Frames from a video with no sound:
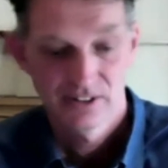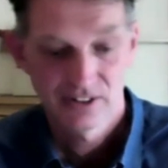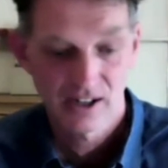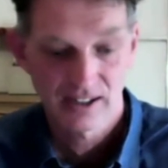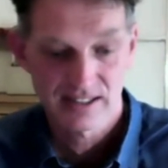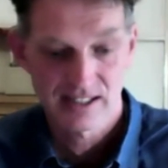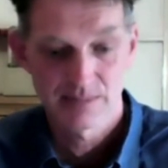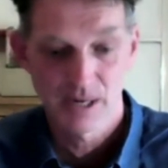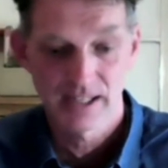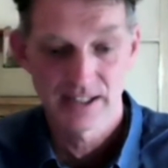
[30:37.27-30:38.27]

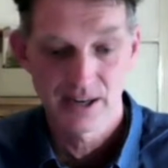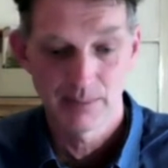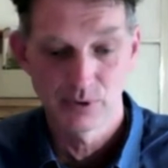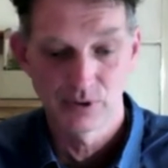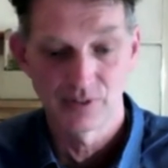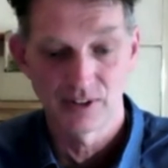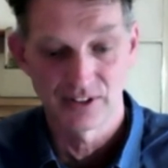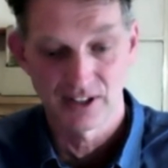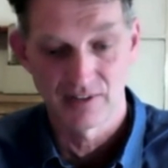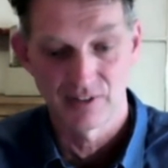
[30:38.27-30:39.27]
targeted by a number of
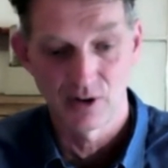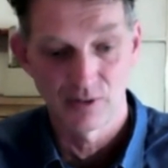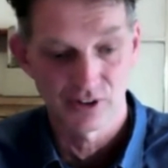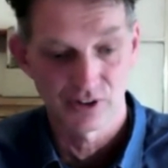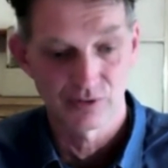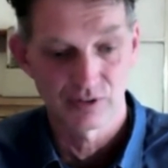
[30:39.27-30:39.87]
undercover officers.